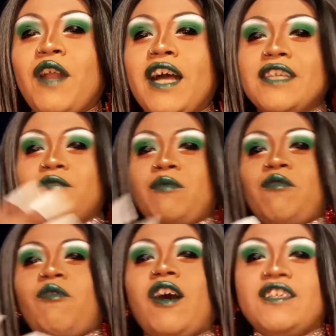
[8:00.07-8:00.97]
as we were
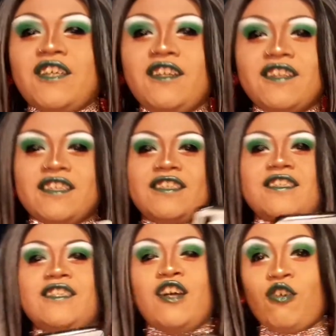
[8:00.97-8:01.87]
watching
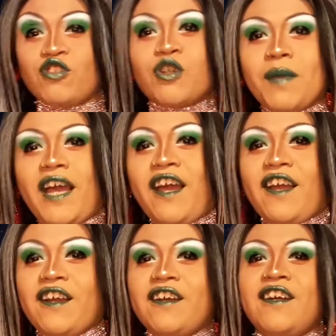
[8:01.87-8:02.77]
this whole
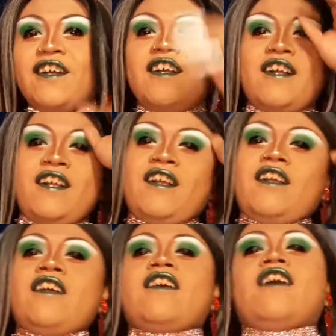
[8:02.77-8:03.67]
shebang.
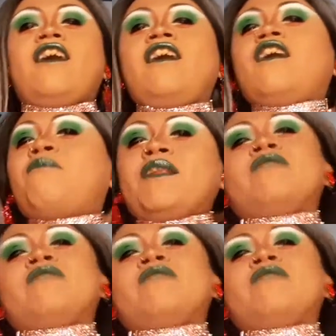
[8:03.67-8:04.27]
But let